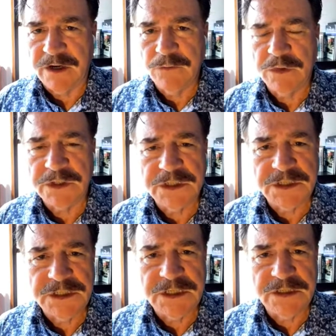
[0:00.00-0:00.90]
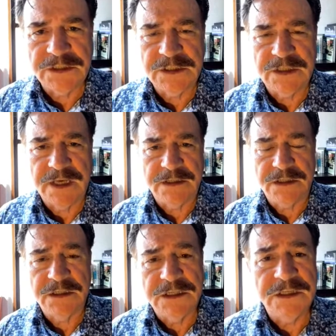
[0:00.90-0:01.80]
and we're going to continue
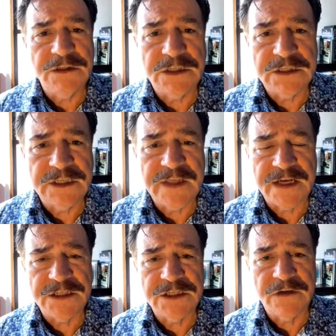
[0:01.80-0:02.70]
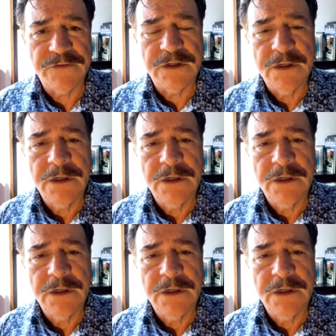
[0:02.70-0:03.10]
to see that shift.